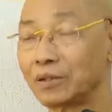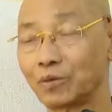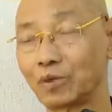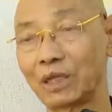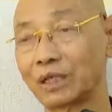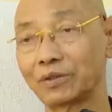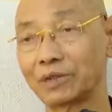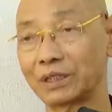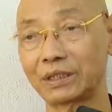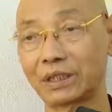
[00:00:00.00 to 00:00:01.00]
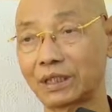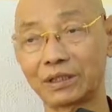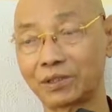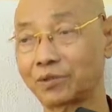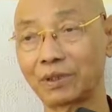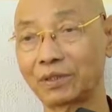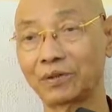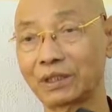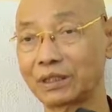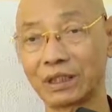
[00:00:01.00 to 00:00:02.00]
100 years,
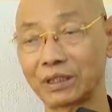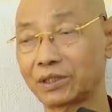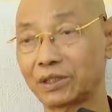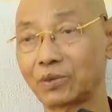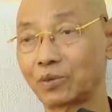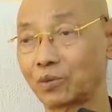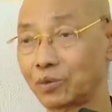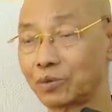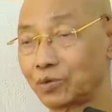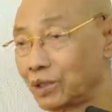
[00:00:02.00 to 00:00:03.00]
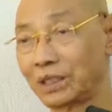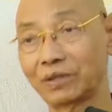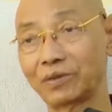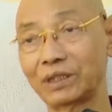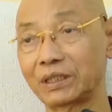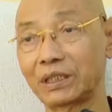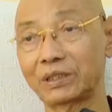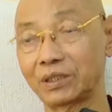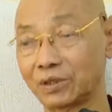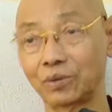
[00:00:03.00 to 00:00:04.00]
200 years ago, 300
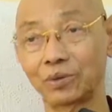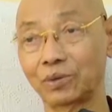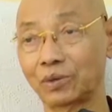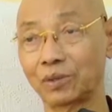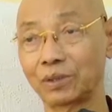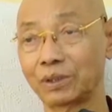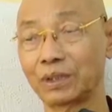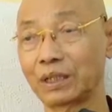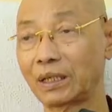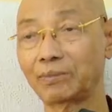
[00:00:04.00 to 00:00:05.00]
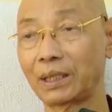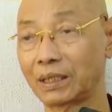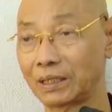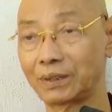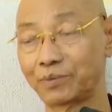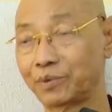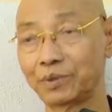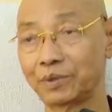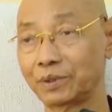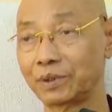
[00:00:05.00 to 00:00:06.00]
years ago, there are palm leaves,
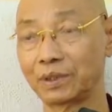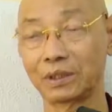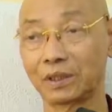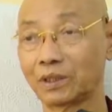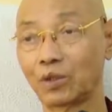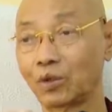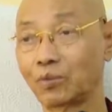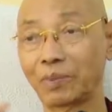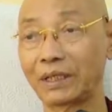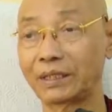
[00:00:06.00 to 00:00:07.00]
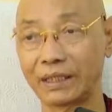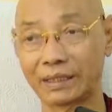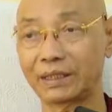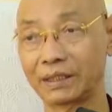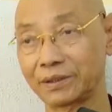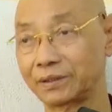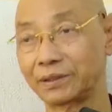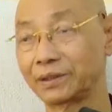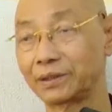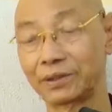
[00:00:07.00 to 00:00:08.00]
gold painted.
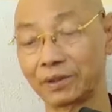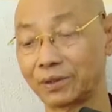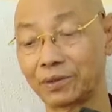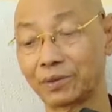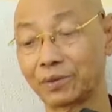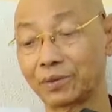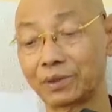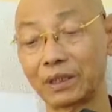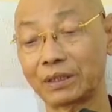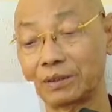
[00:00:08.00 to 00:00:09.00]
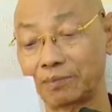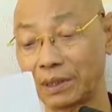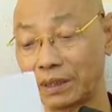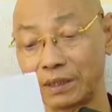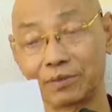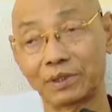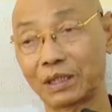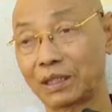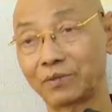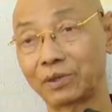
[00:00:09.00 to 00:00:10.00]
So such a palm leaves
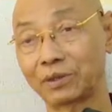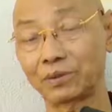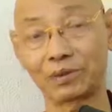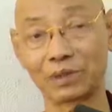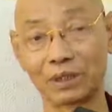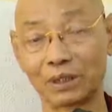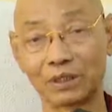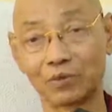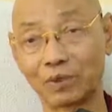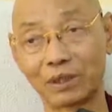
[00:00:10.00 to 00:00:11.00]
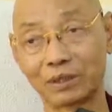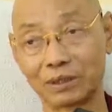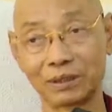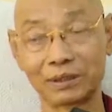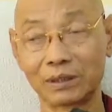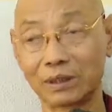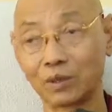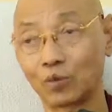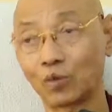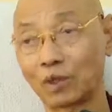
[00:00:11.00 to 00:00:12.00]
I want to call as
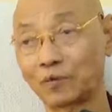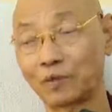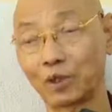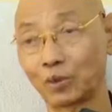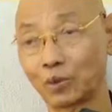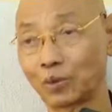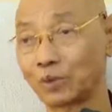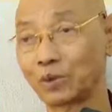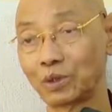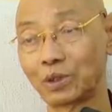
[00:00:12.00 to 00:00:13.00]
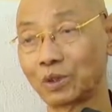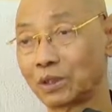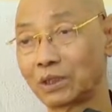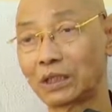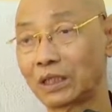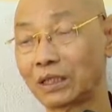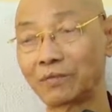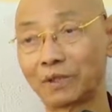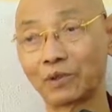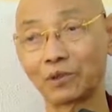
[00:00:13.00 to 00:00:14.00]
one flow. The other
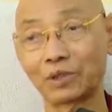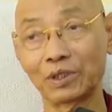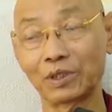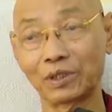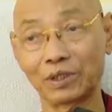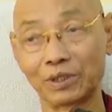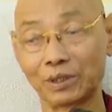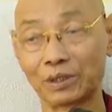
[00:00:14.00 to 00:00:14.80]
flows is